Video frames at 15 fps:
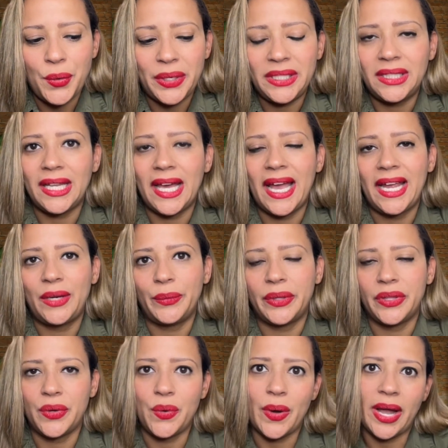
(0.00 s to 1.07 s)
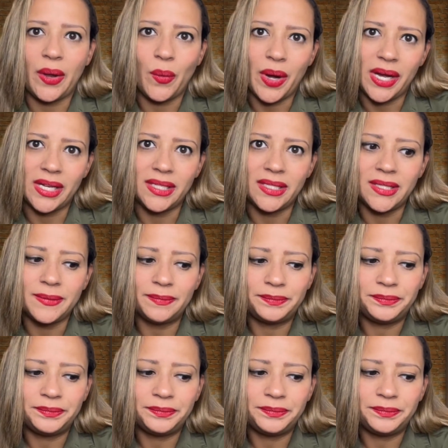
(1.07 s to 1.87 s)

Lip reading: in line with who I was.